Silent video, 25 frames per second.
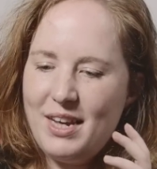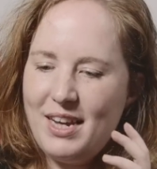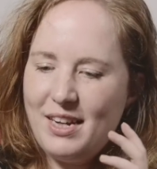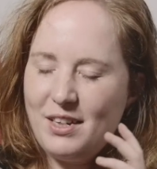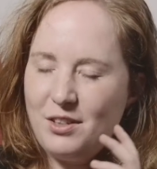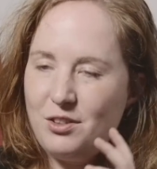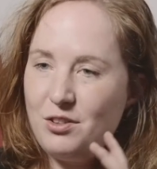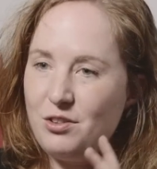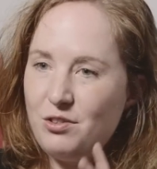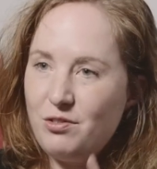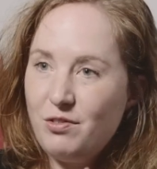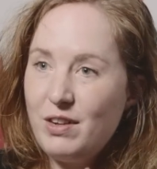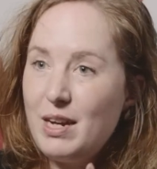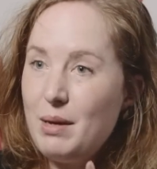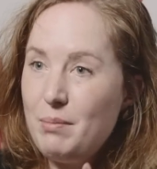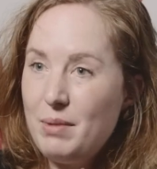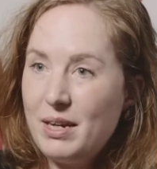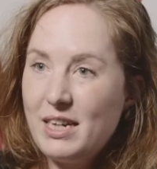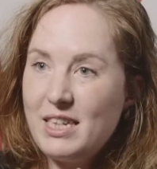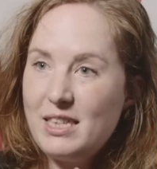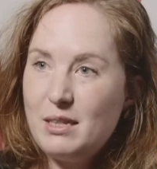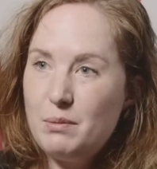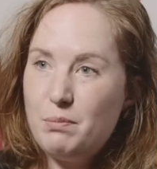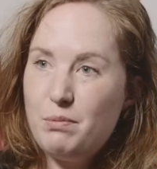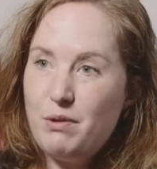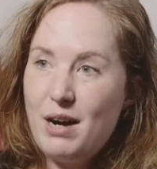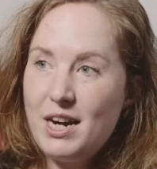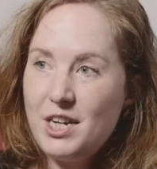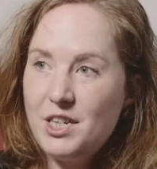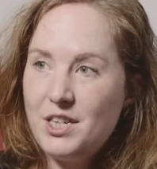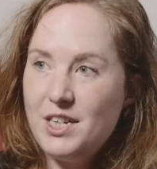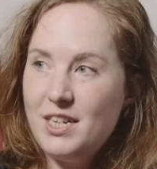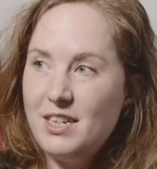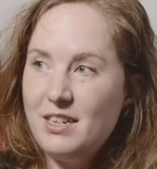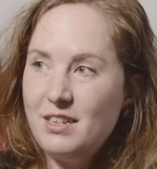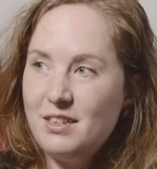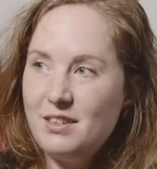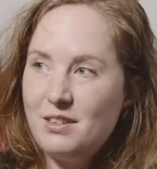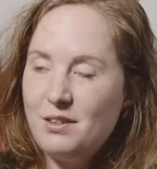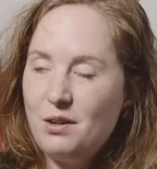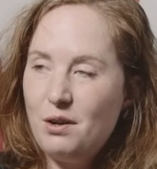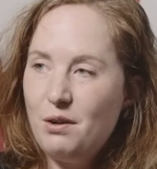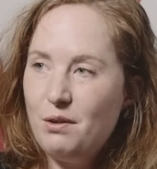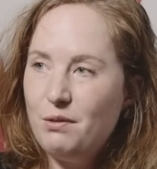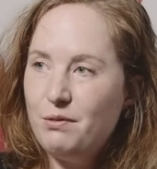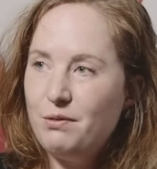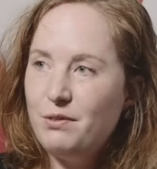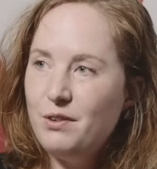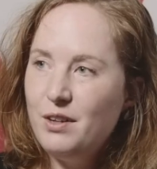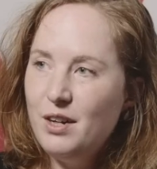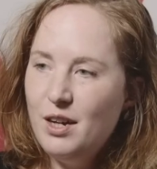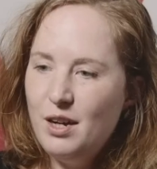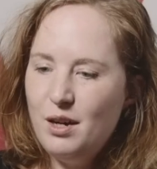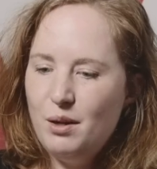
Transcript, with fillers: extreme expressions of